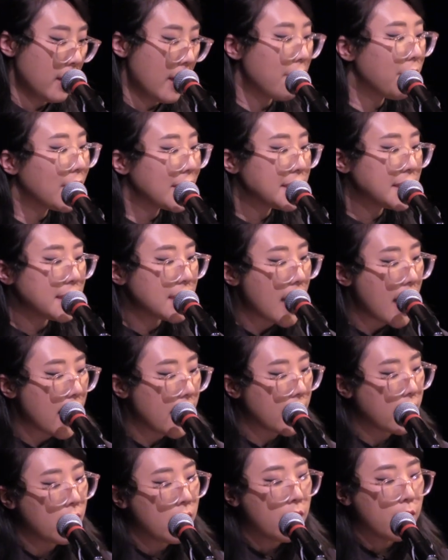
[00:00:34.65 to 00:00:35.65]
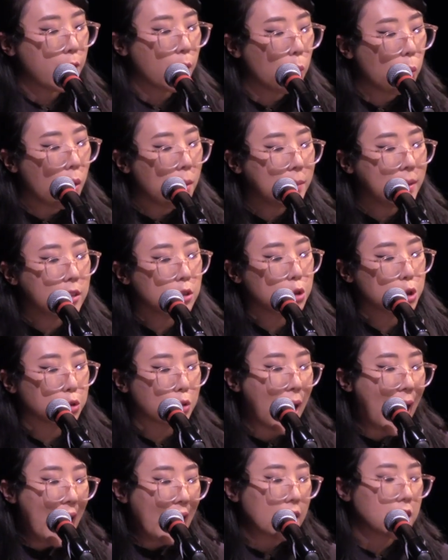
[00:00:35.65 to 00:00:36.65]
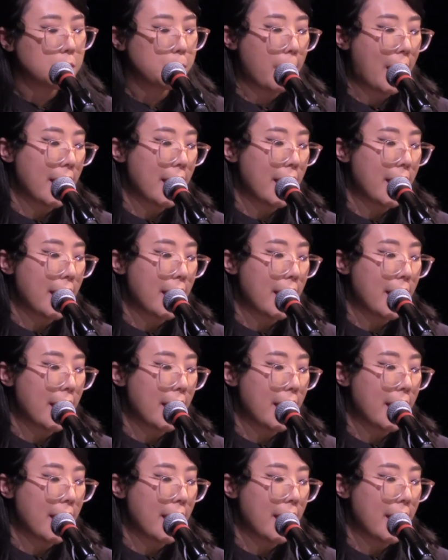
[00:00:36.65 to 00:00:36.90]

If I say the woman dragged